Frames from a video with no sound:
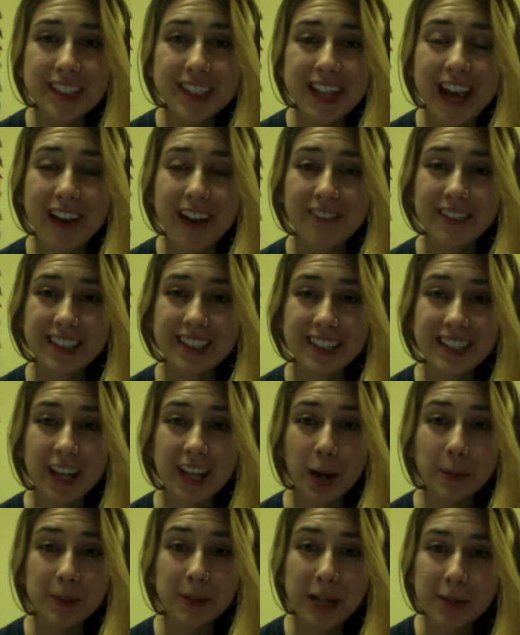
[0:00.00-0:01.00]
have any
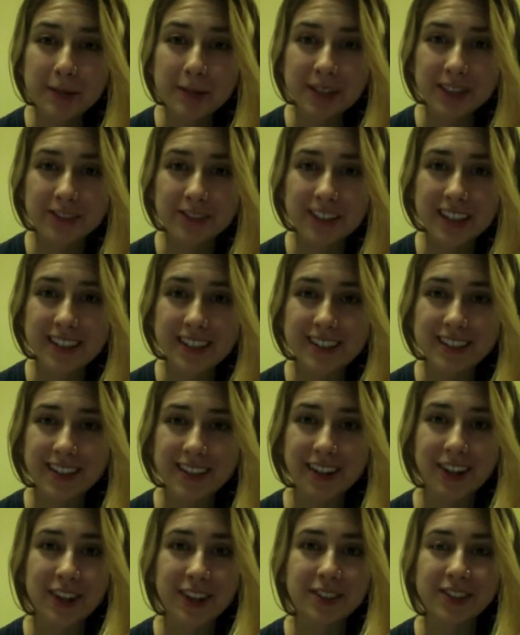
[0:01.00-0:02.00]
upcoming events that
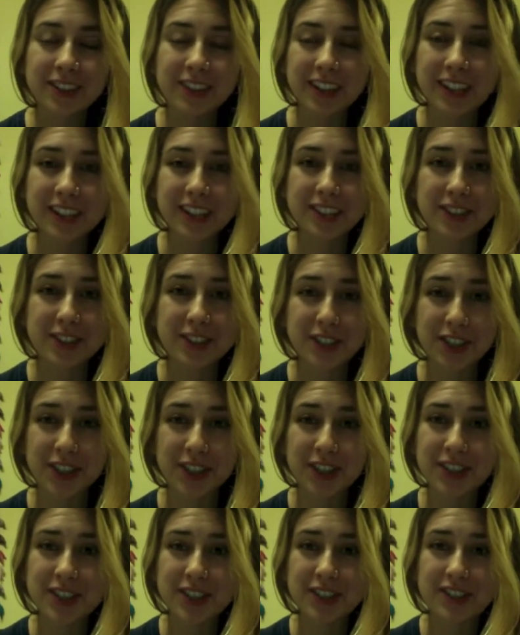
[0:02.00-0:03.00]
are unrelated to
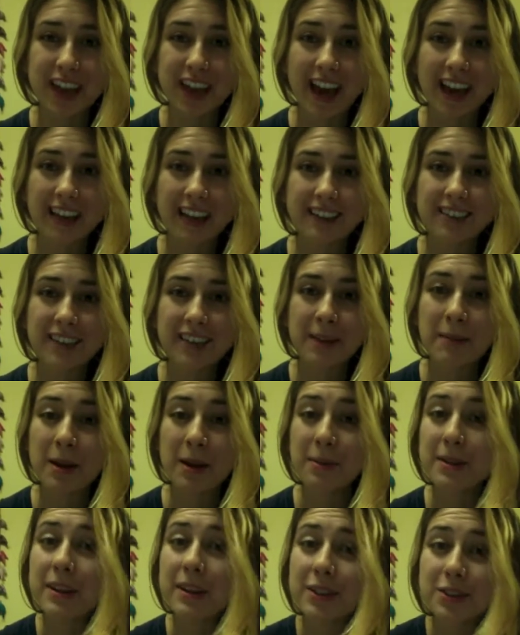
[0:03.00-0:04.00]
church that they may
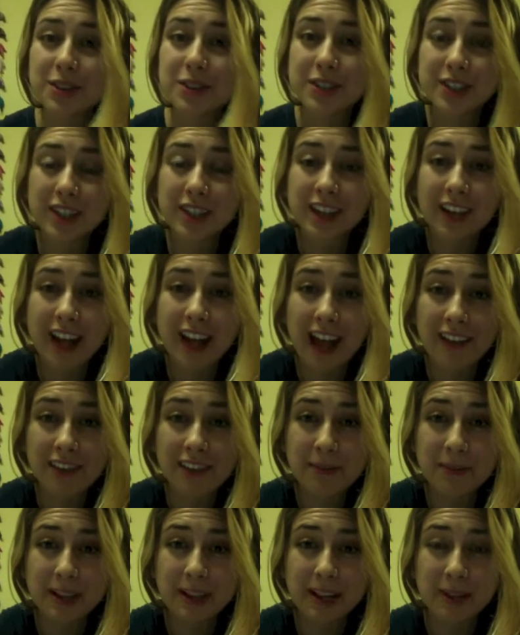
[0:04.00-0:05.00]
be interested in
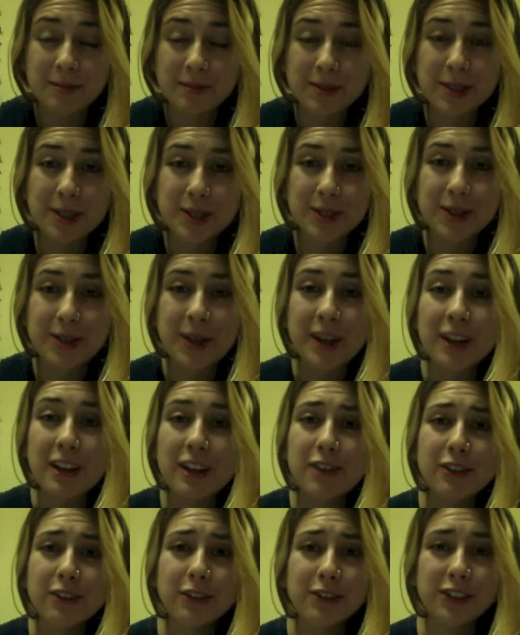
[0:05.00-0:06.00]
having me come to,
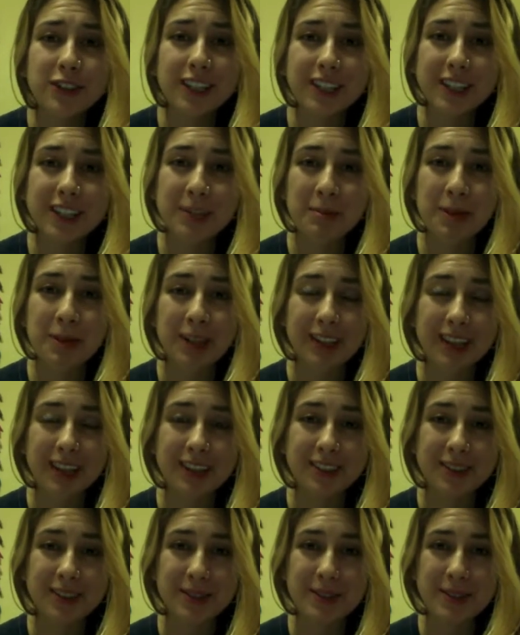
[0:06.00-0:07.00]
feel free to
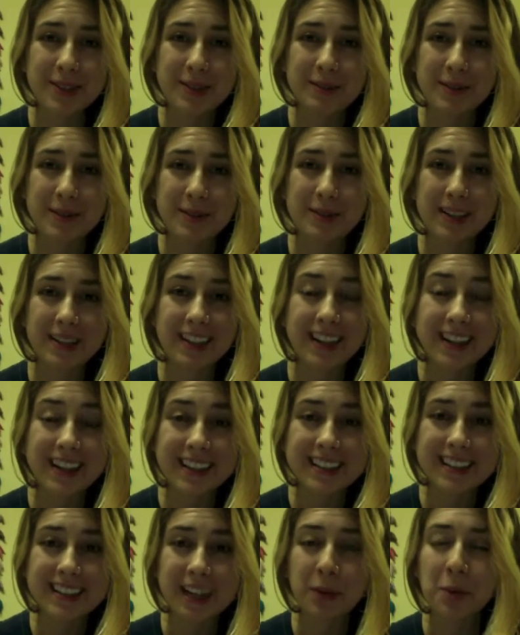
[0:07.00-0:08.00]
communicate those to me
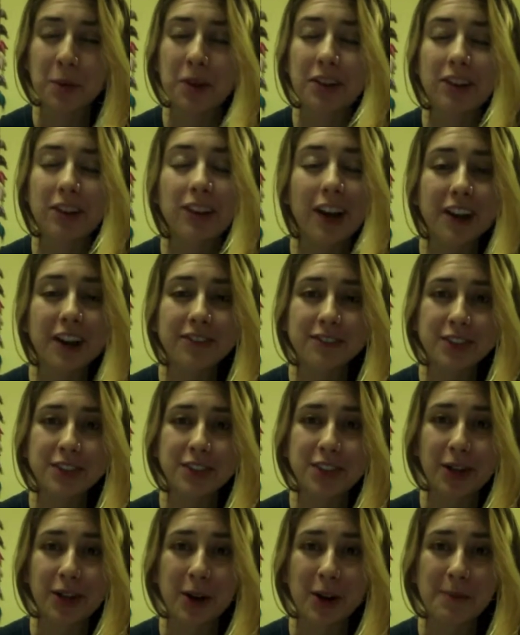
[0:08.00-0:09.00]
because I would love to
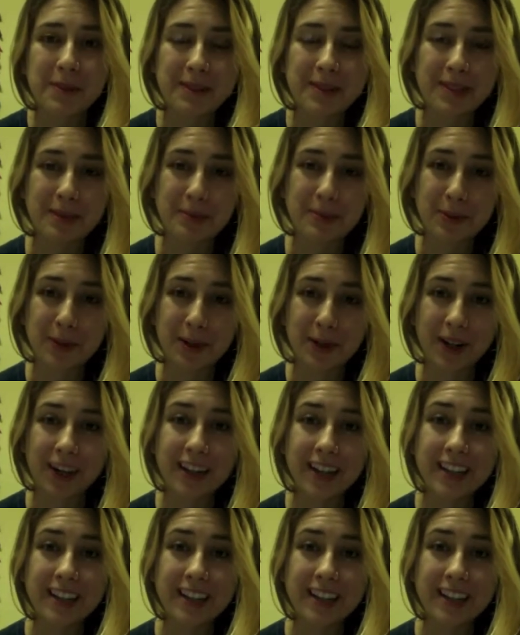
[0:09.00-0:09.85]
show up and support